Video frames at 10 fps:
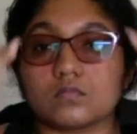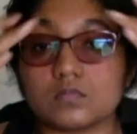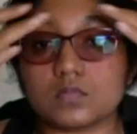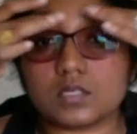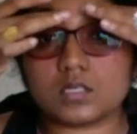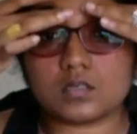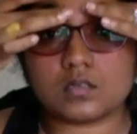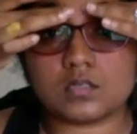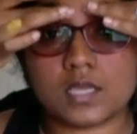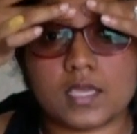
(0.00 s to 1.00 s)
You can
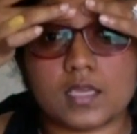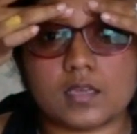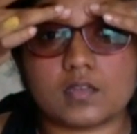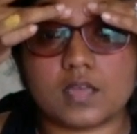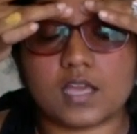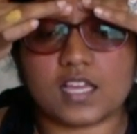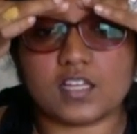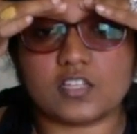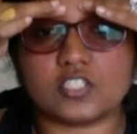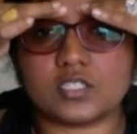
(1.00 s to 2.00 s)
take it to the
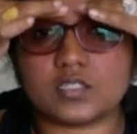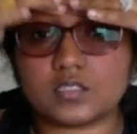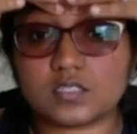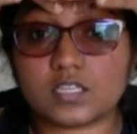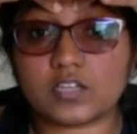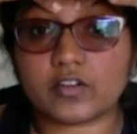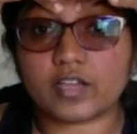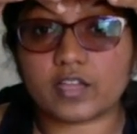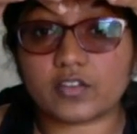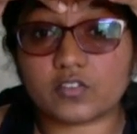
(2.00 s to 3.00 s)
edges, inner
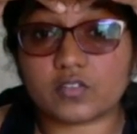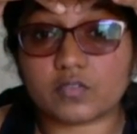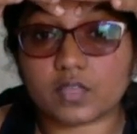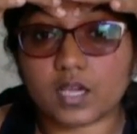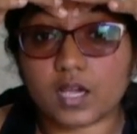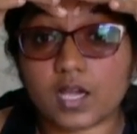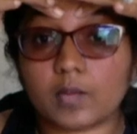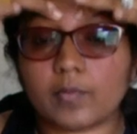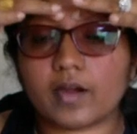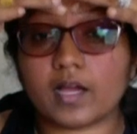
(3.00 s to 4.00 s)
edges of the
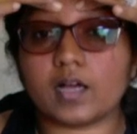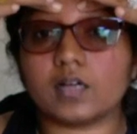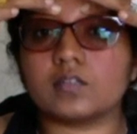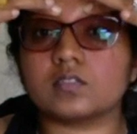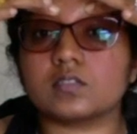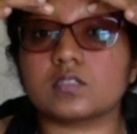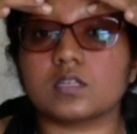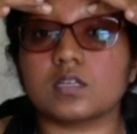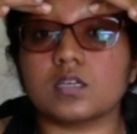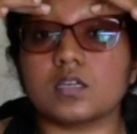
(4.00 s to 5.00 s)
eyebrows,
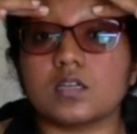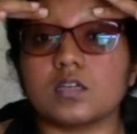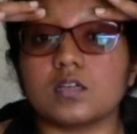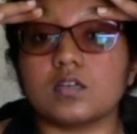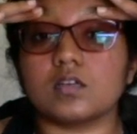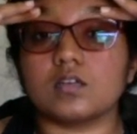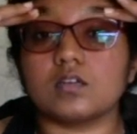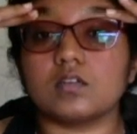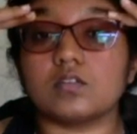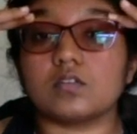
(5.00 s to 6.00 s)

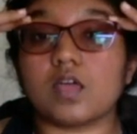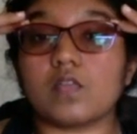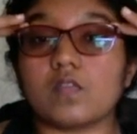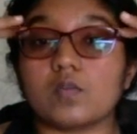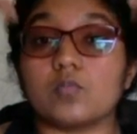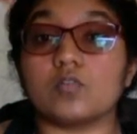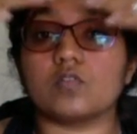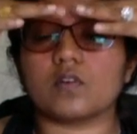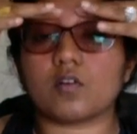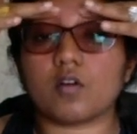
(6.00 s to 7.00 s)
and gently move
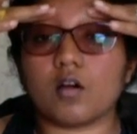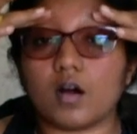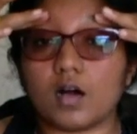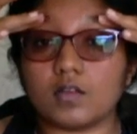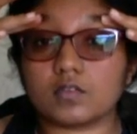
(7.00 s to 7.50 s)
across.